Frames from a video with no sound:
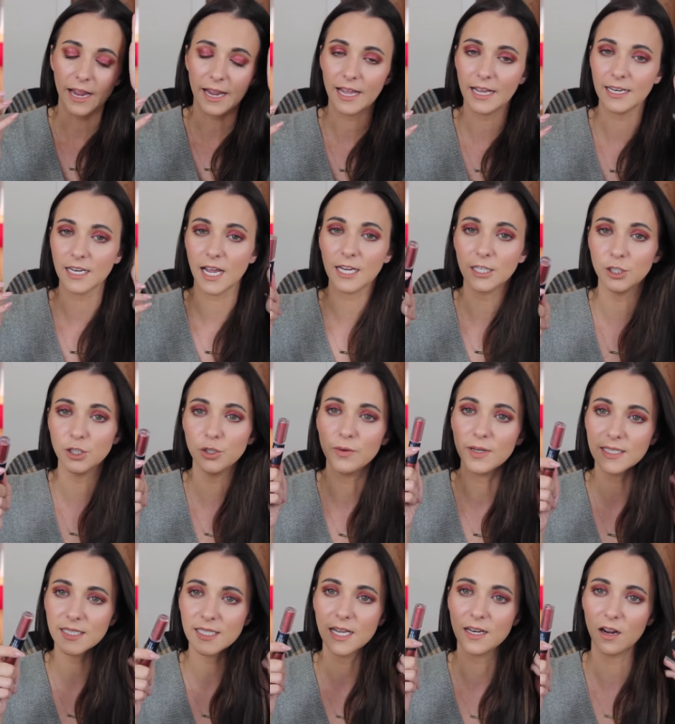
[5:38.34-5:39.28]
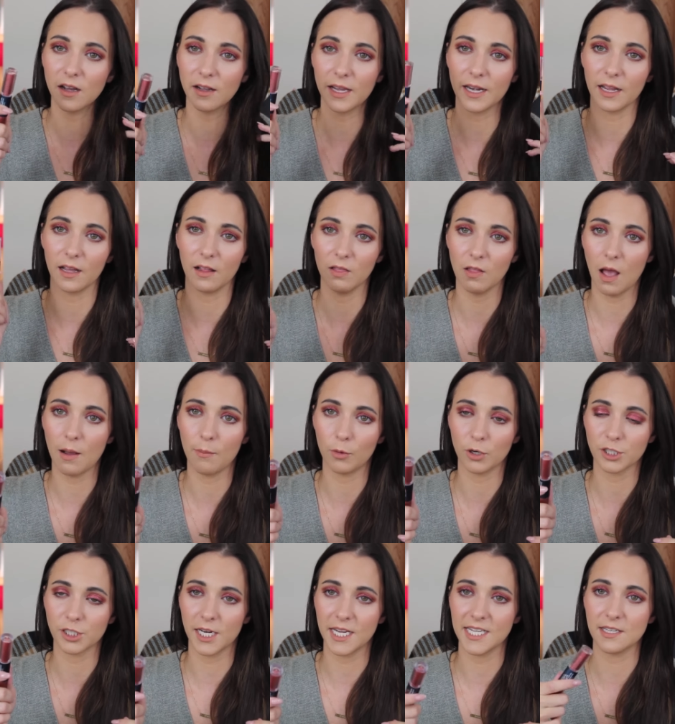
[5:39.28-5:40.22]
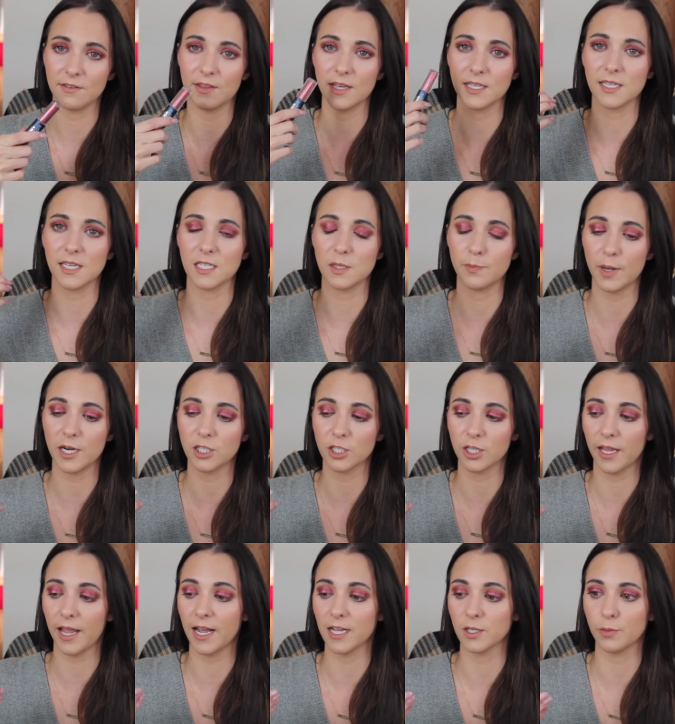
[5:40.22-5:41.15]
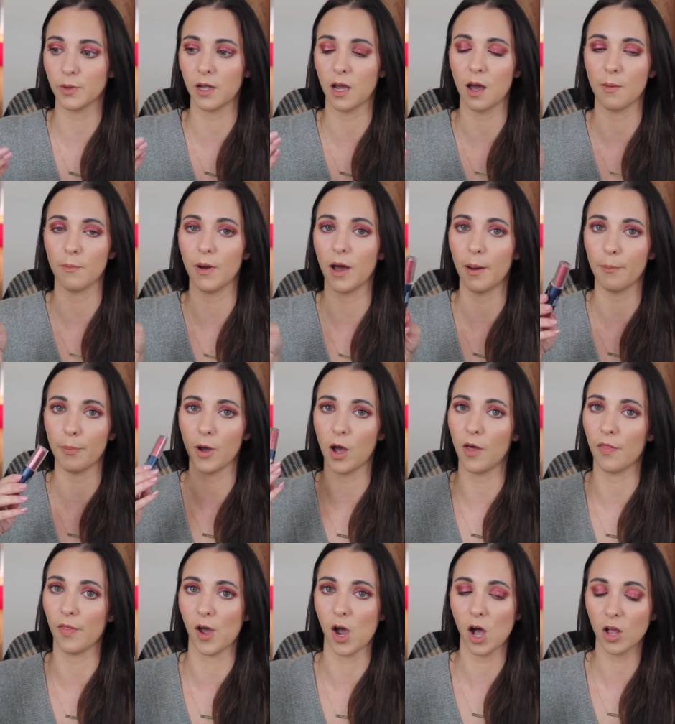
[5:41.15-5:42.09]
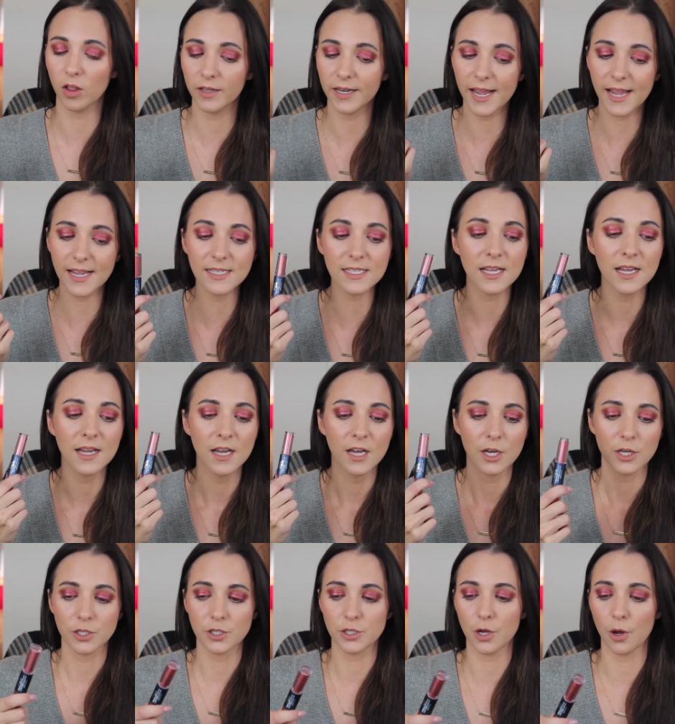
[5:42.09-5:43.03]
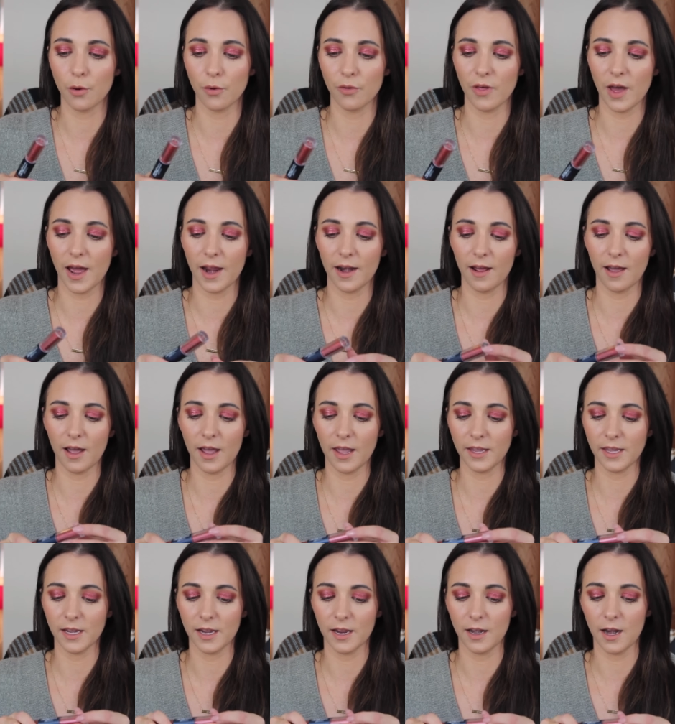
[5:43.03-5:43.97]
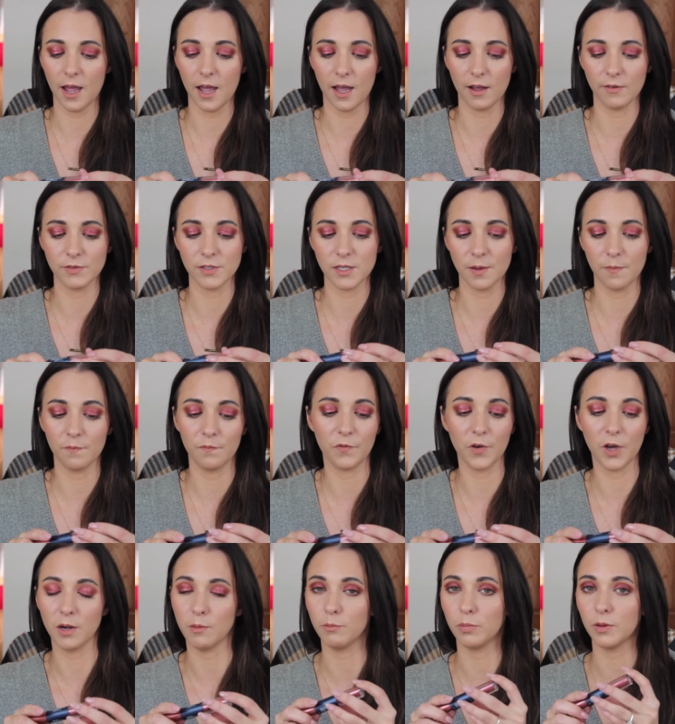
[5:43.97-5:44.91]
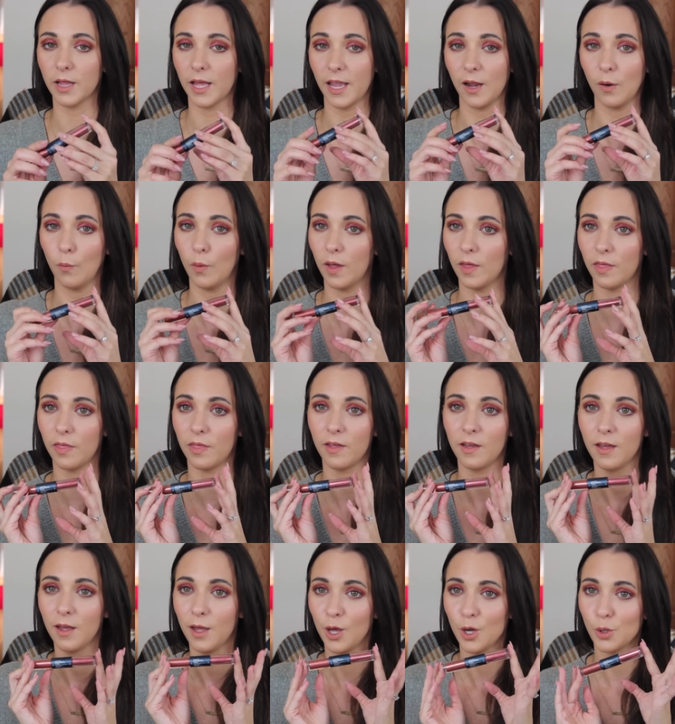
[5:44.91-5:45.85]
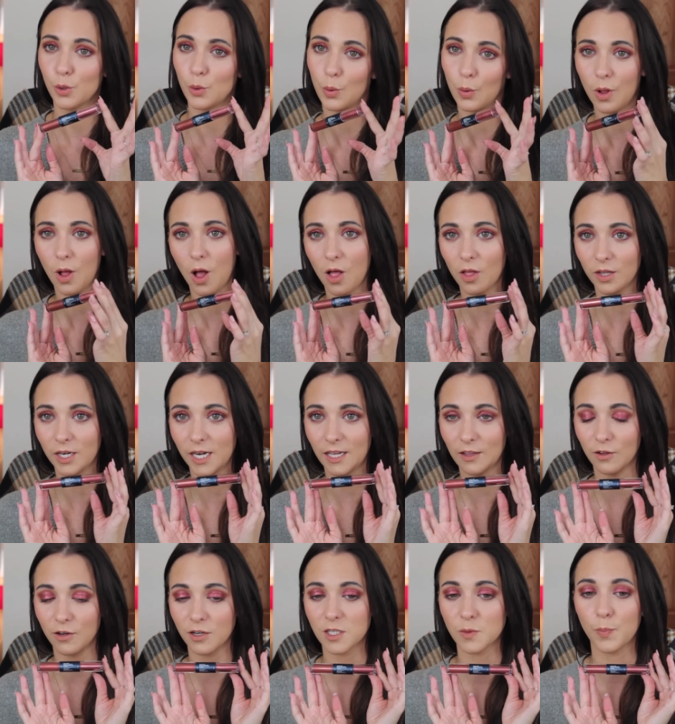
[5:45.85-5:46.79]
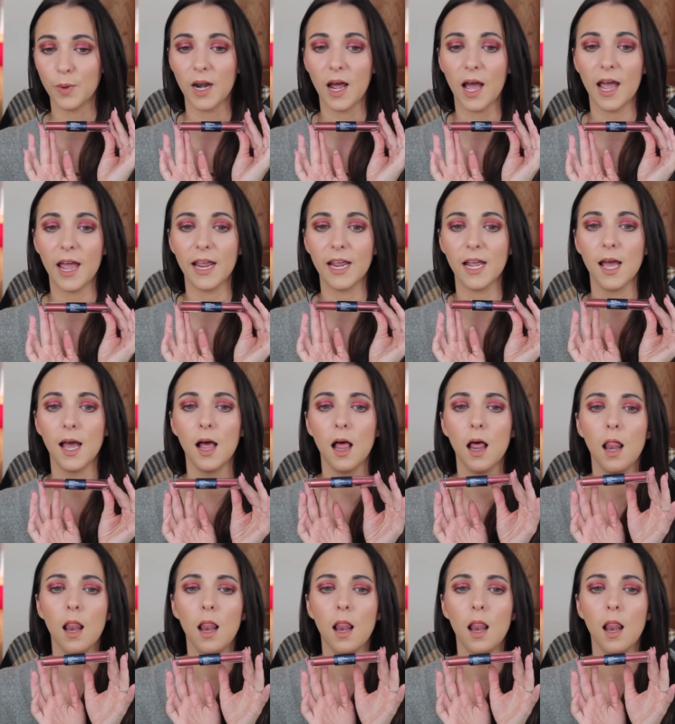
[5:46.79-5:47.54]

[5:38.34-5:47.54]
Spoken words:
And I do intend on getting a lot more shades of this, especially as we come up on the holidays, so that I can have some fun playing with cool holiday looks. But I